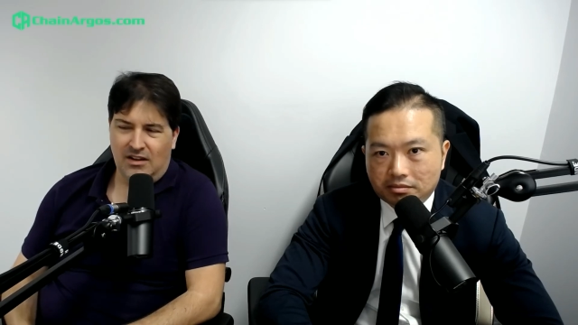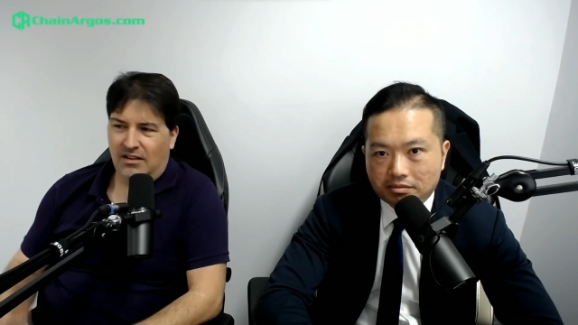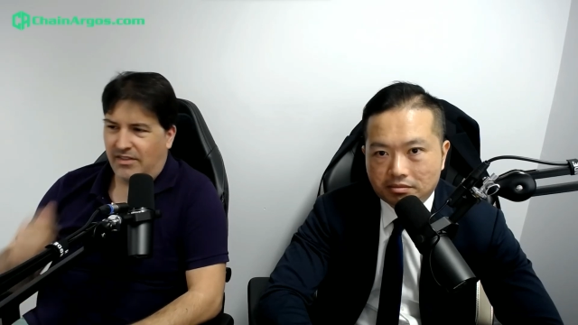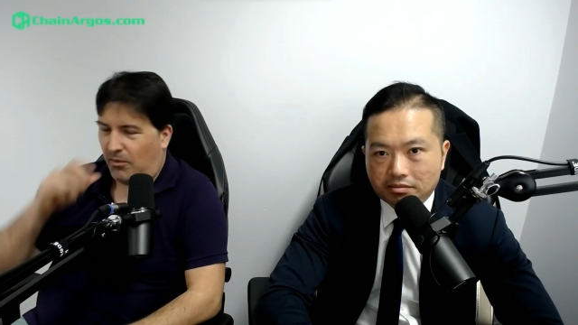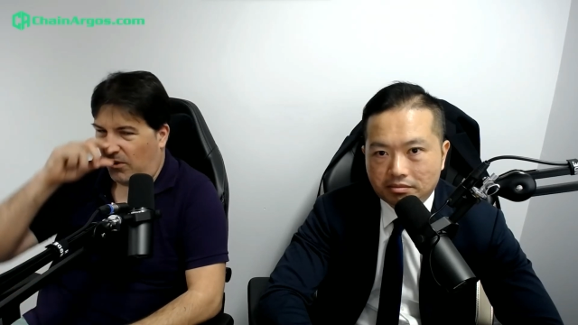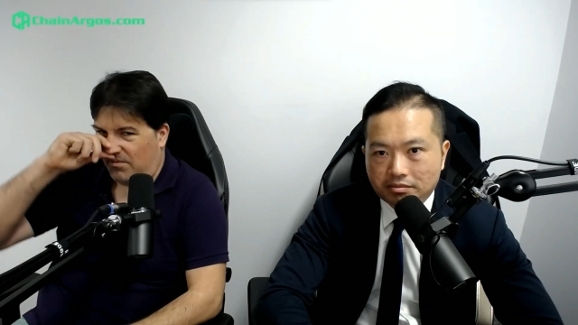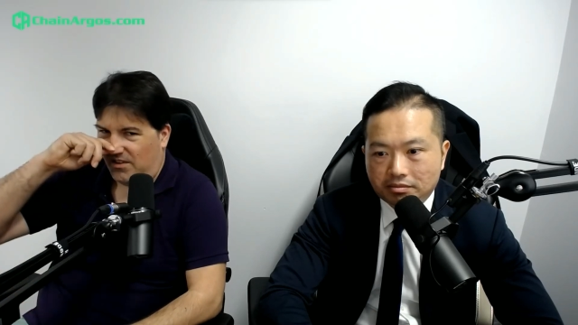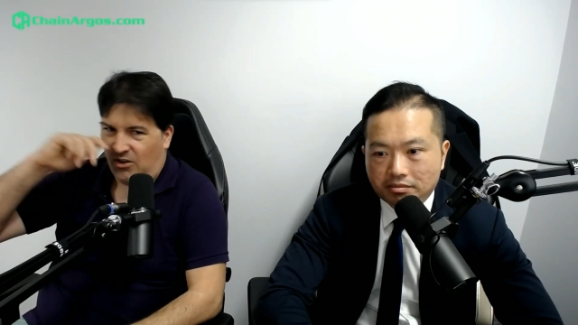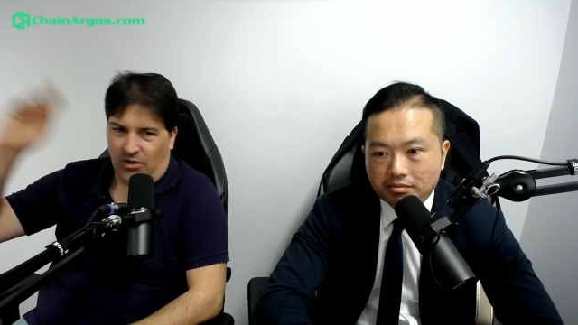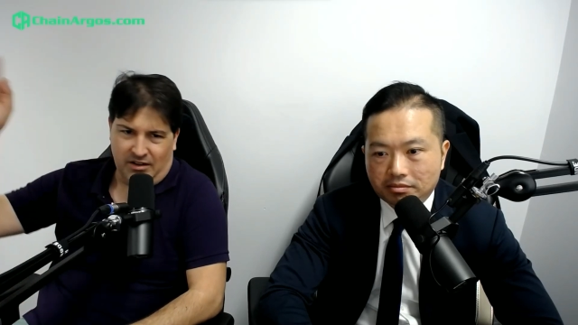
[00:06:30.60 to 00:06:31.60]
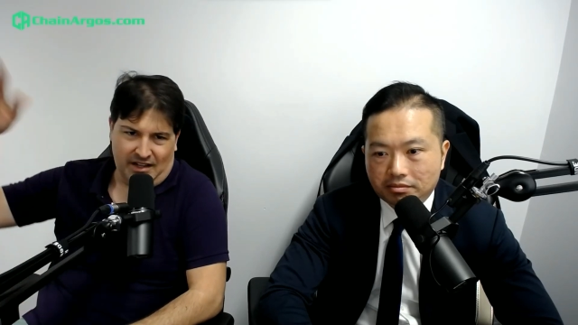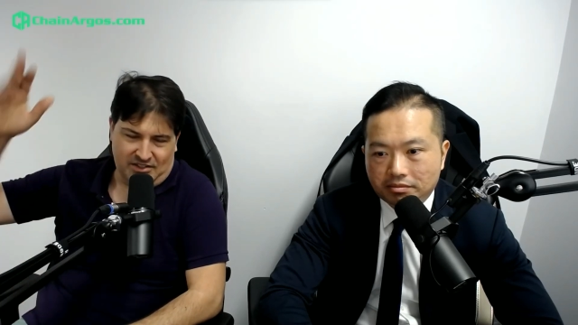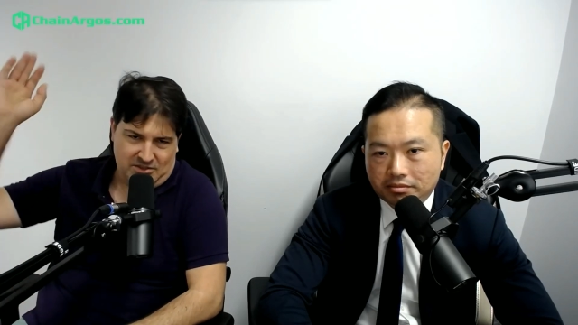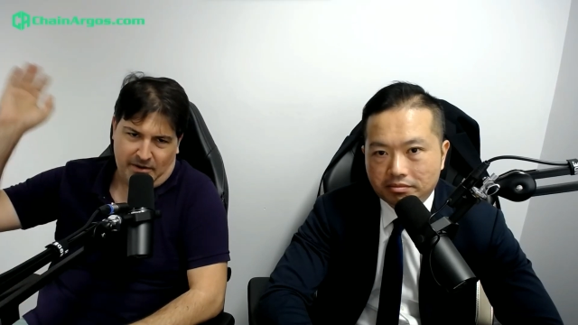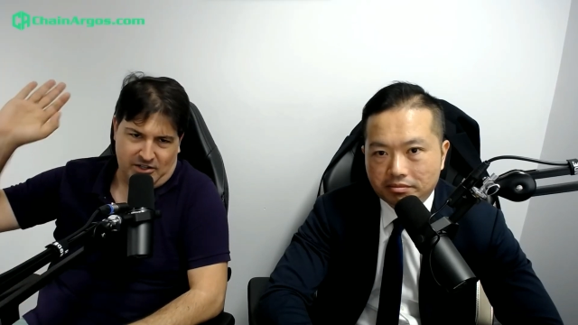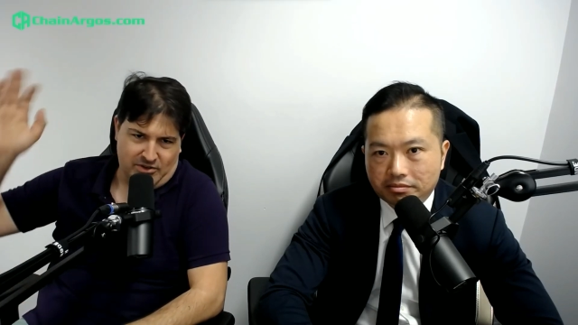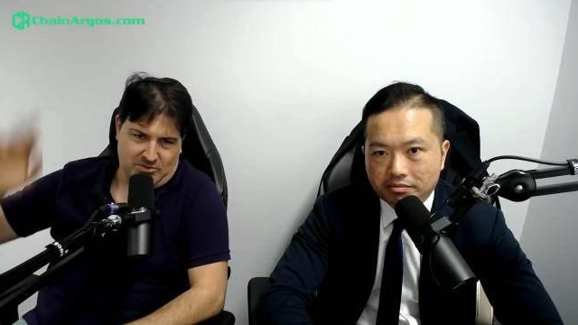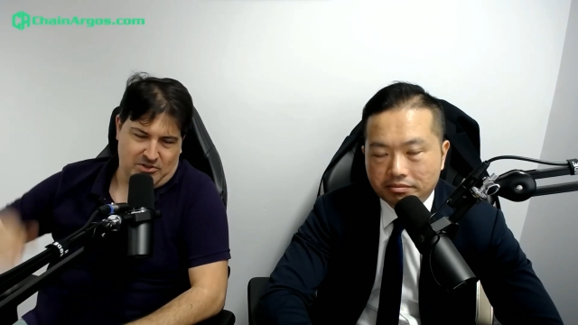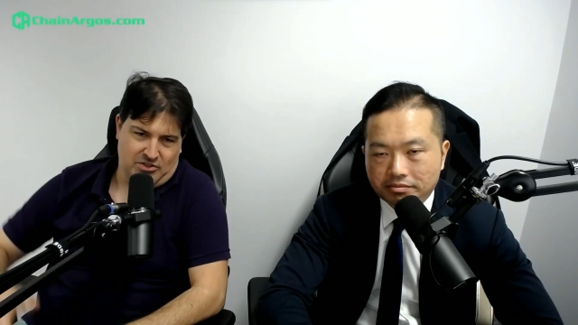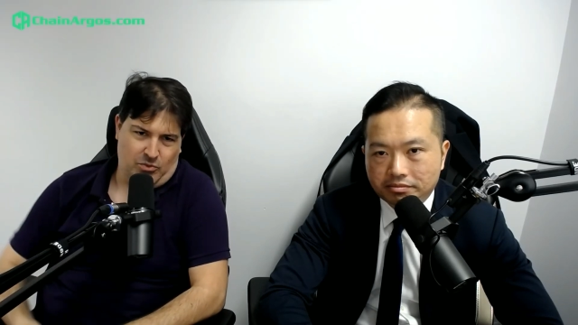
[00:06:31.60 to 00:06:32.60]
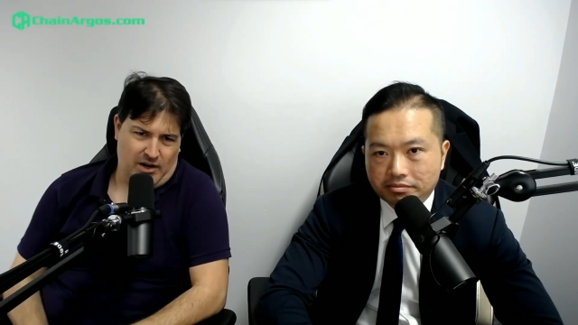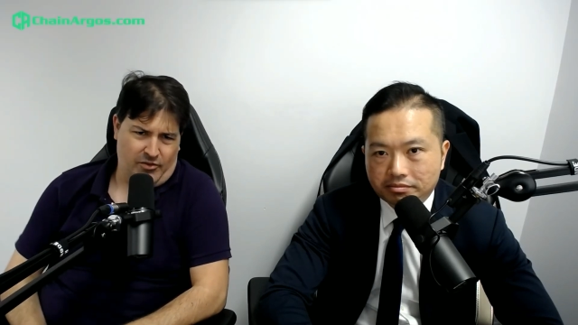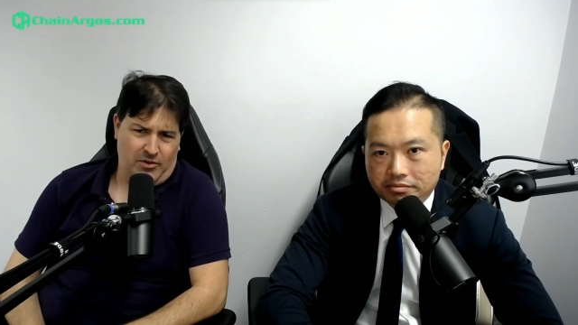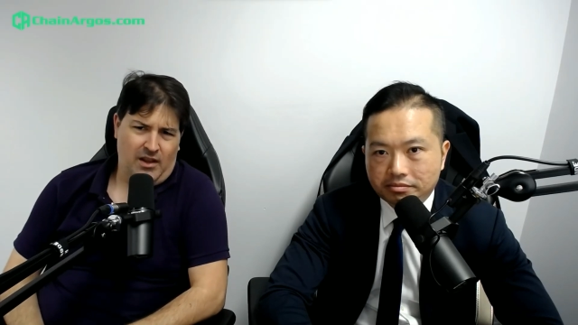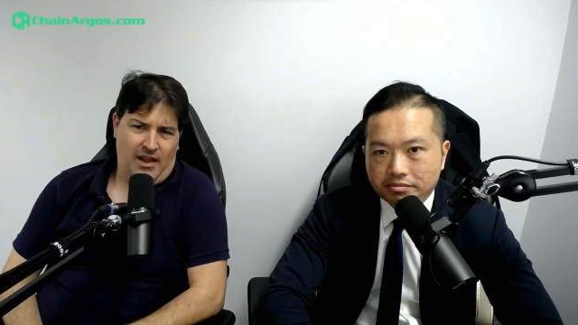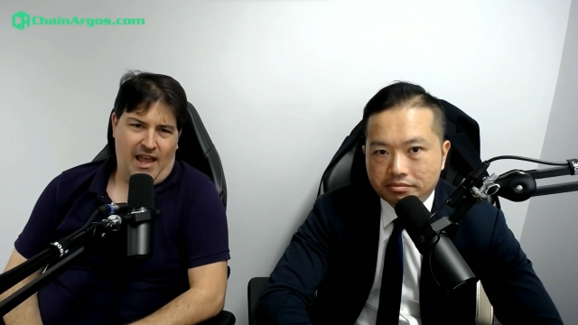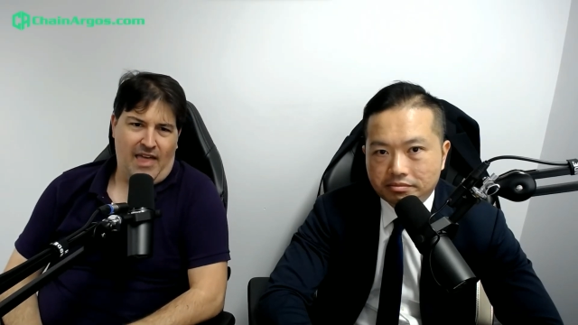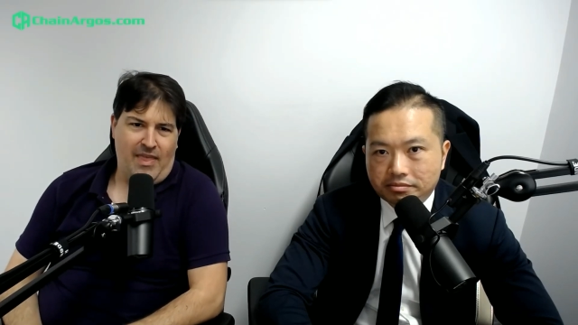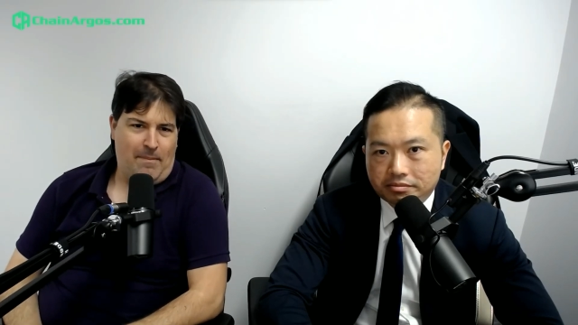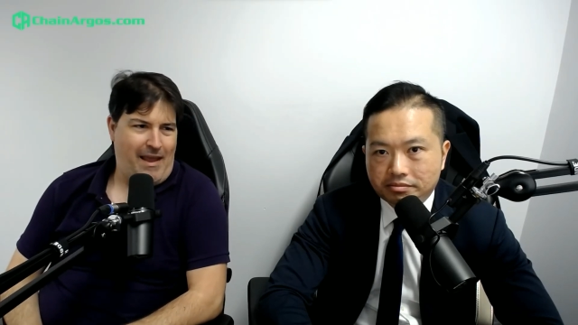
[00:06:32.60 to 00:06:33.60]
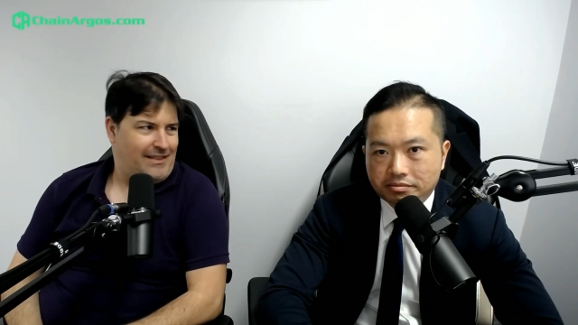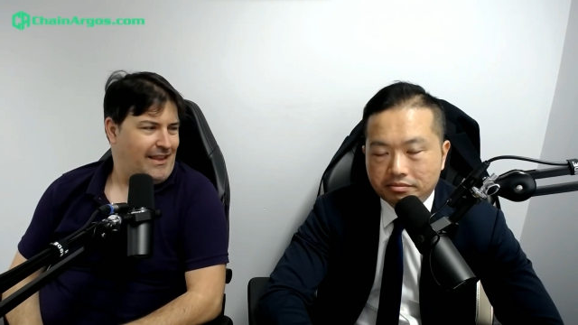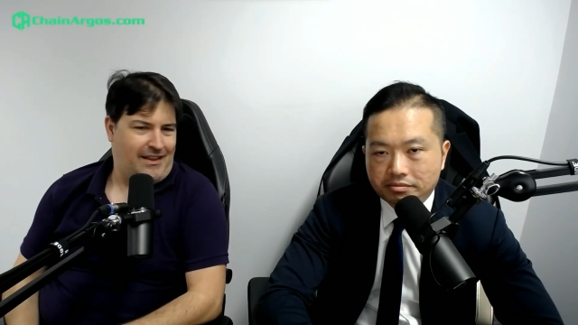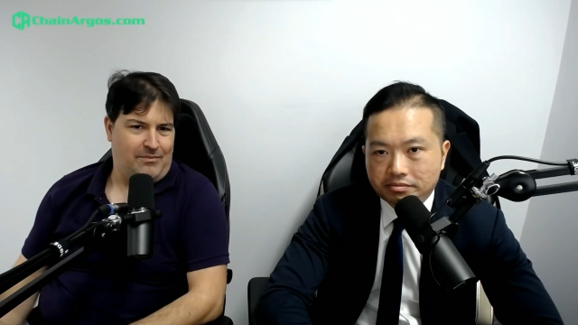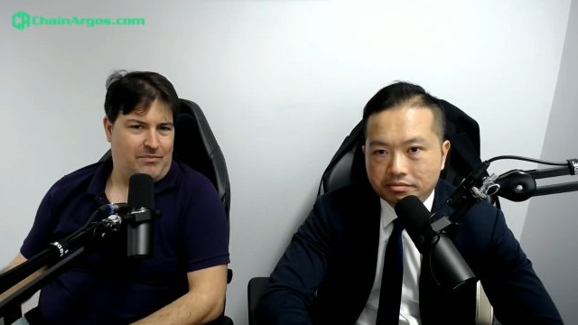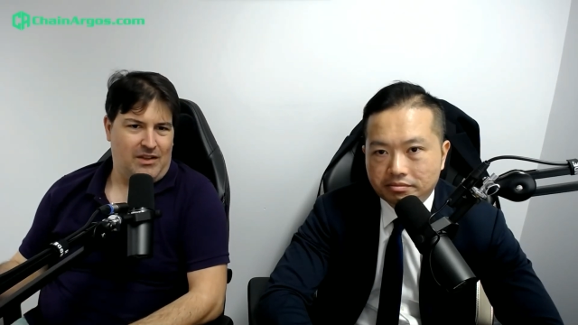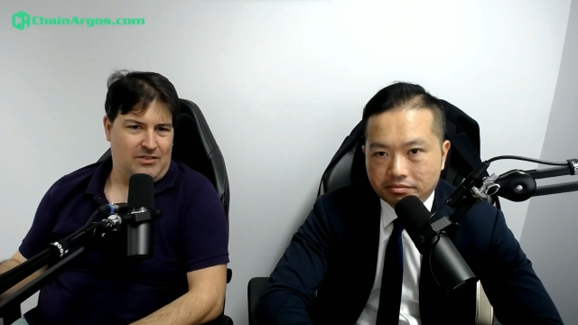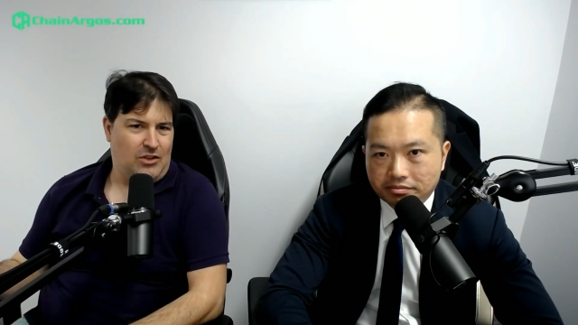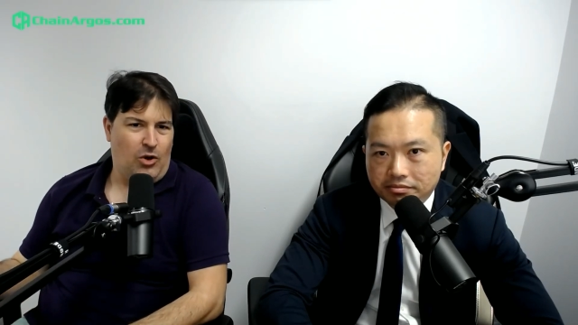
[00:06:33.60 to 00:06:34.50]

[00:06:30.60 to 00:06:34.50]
Speaker 1: that were, you know, unlicensed money transmission, whatever, and they paid like a, a low